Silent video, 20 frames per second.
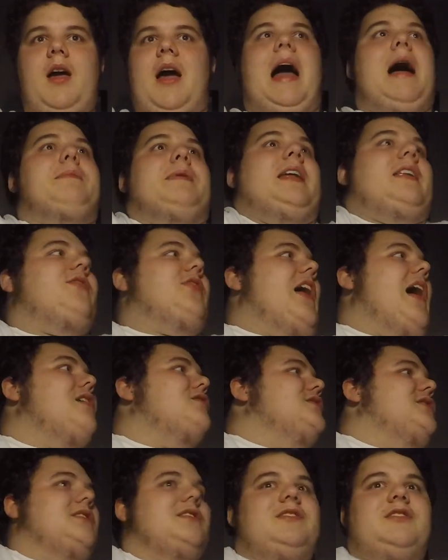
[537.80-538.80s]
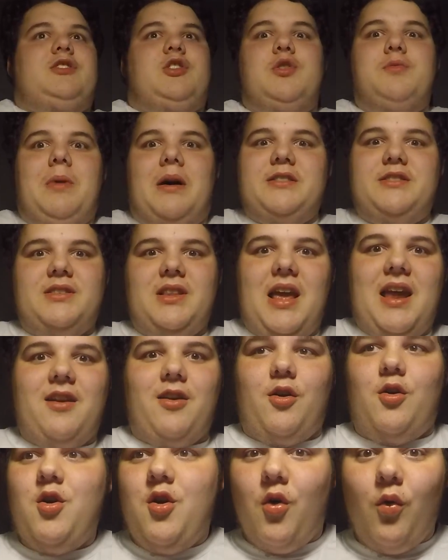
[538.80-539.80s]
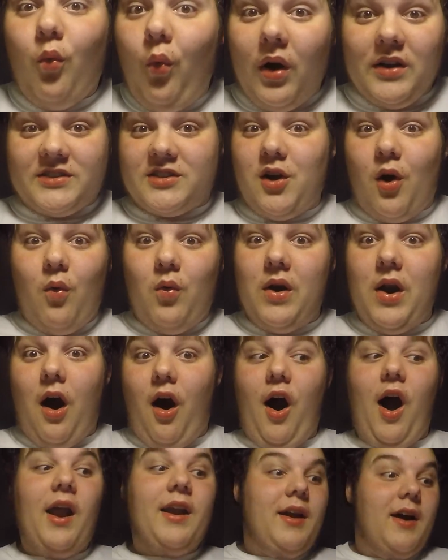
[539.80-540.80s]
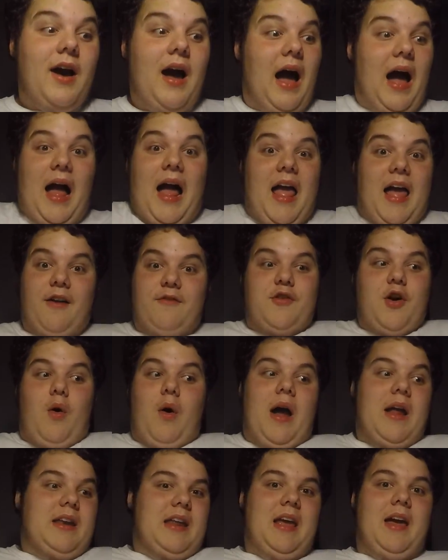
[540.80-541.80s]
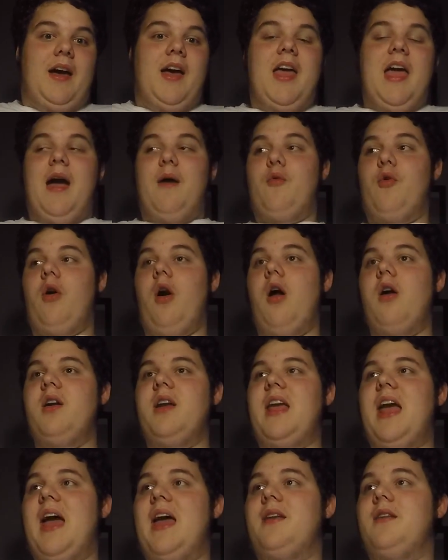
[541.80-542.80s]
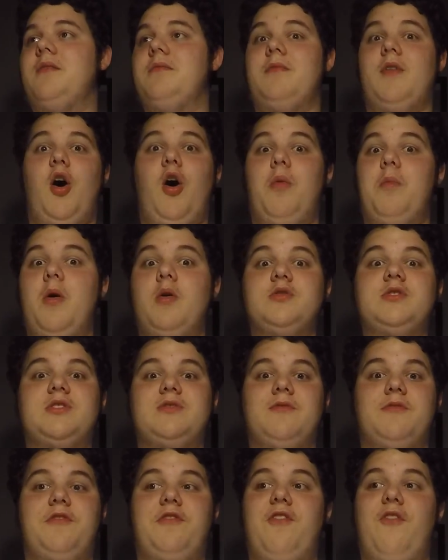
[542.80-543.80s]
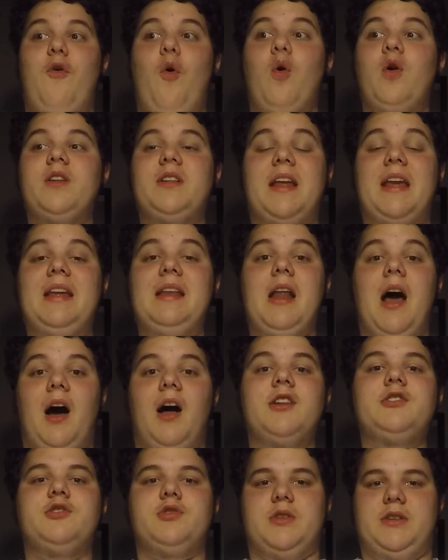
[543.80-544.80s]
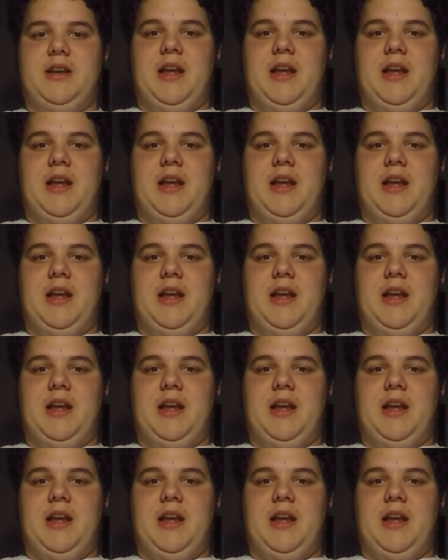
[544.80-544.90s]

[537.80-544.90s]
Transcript: I'm at 1,000 2 months later. What's going on? I have no idea. And we're already at almost 1,400,